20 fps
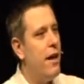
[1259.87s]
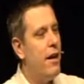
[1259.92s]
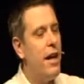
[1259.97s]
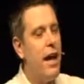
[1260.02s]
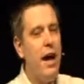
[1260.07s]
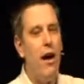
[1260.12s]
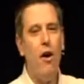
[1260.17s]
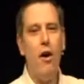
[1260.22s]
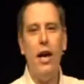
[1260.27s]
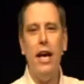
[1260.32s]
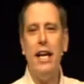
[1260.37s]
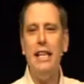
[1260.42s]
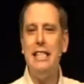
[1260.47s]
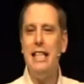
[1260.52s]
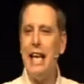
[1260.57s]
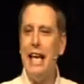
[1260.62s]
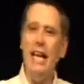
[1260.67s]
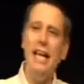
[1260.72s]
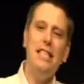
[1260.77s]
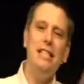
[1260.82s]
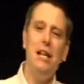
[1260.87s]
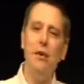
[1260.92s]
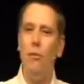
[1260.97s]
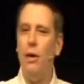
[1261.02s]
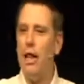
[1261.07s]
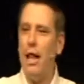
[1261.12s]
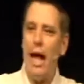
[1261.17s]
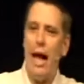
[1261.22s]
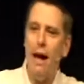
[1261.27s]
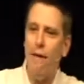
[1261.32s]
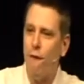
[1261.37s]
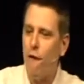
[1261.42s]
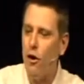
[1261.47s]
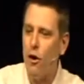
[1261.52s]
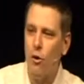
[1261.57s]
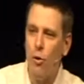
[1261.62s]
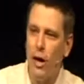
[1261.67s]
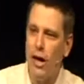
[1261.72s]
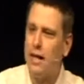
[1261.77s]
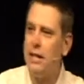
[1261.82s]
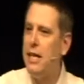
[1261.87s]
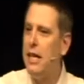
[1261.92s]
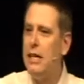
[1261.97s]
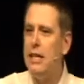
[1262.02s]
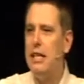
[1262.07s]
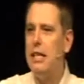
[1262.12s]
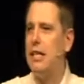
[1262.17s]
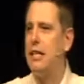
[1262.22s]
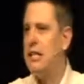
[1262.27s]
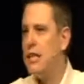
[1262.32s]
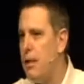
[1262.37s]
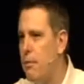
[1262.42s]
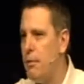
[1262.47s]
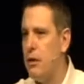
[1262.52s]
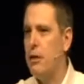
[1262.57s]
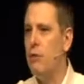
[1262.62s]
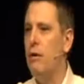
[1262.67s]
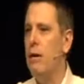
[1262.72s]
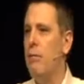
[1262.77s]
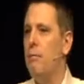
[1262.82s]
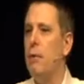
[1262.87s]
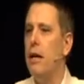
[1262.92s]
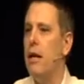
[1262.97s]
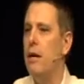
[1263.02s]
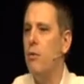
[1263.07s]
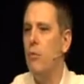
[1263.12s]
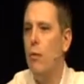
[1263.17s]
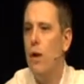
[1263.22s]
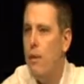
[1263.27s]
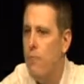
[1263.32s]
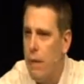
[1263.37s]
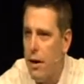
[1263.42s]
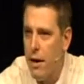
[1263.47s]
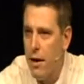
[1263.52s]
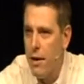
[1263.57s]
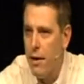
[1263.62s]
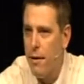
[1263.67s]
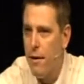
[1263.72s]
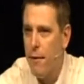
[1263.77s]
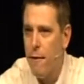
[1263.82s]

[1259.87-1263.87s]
Now, it's easy, we laugh real quick, it's easy to see between men and women.